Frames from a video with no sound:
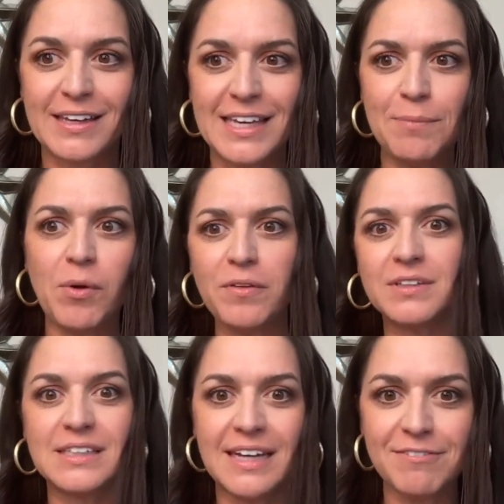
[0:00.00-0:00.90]
Keep all the
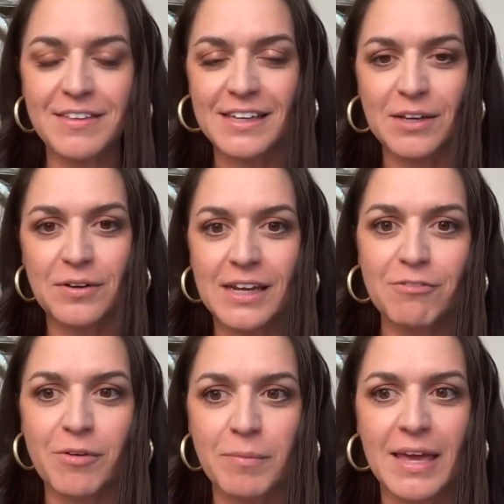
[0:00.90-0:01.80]
stuff that you need
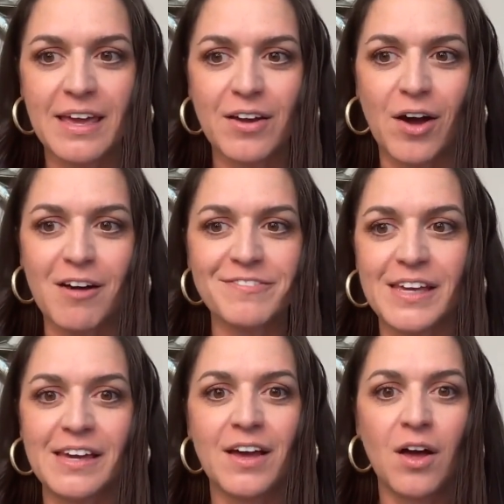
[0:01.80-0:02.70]
for making coffee